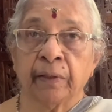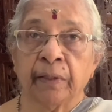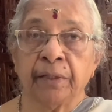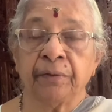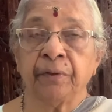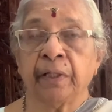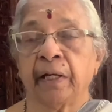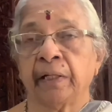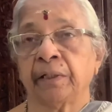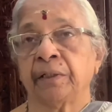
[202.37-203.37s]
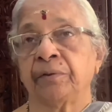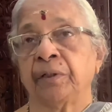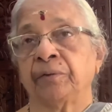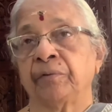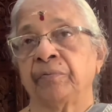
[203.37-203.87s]
That is the
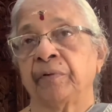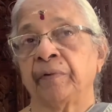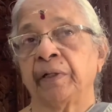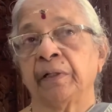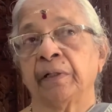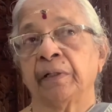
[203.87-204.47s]
characteristics of our